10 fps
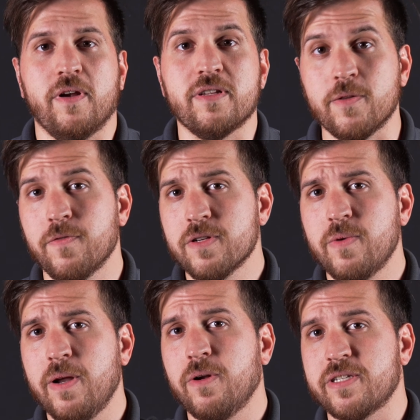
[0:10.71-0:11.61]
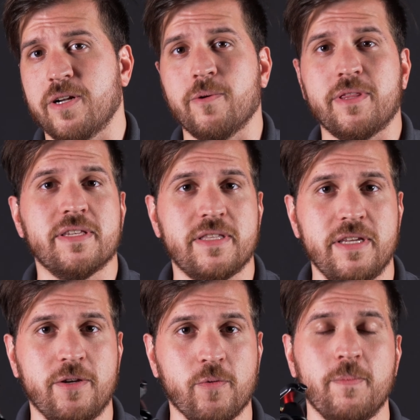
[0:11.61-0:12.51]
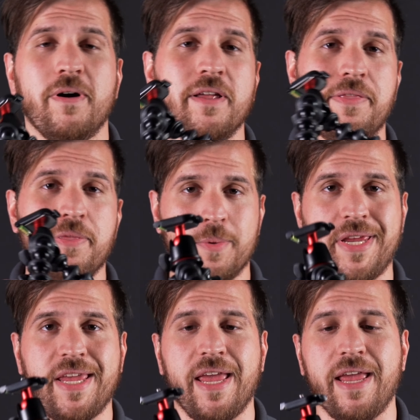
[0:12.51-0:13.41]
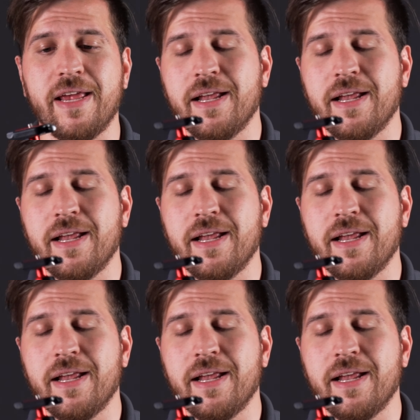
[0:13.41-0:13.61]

right, so the first one I want to start with is the Gorillapod three K,